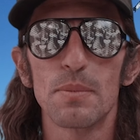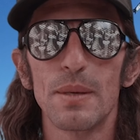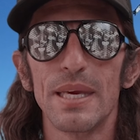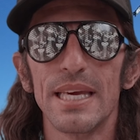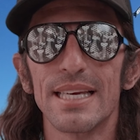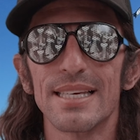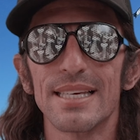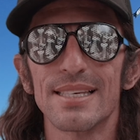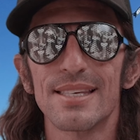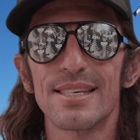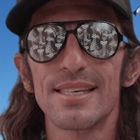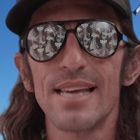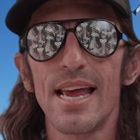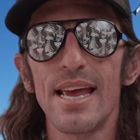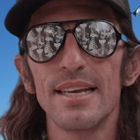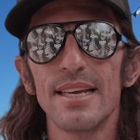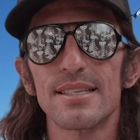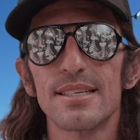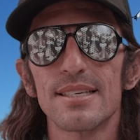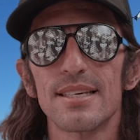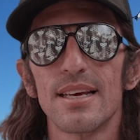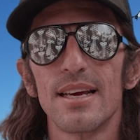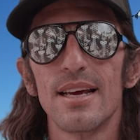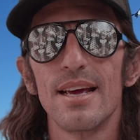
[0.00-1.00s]
Peak
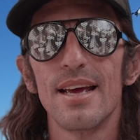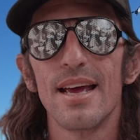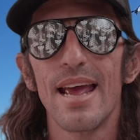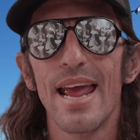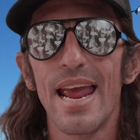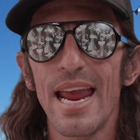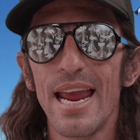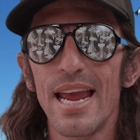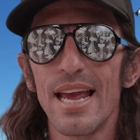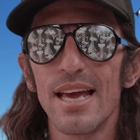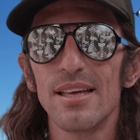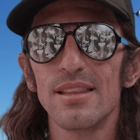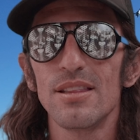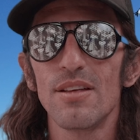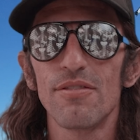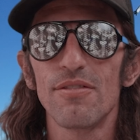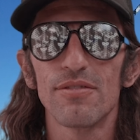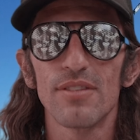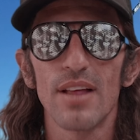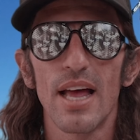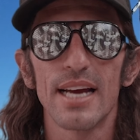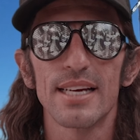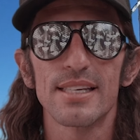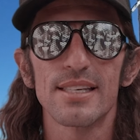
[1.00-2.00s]
Ascent and the
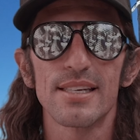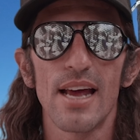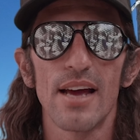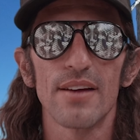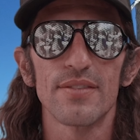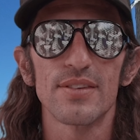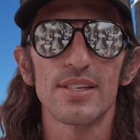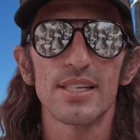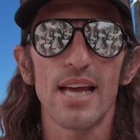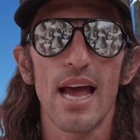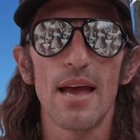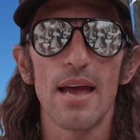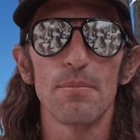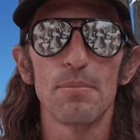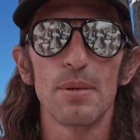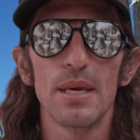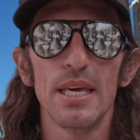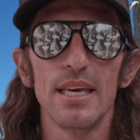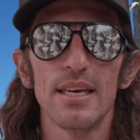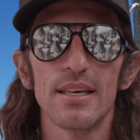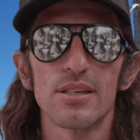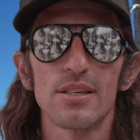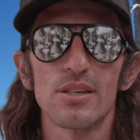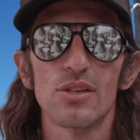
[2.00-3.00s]
Flagstaff Sky
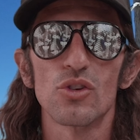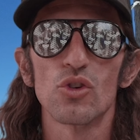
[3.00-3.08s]
Peaks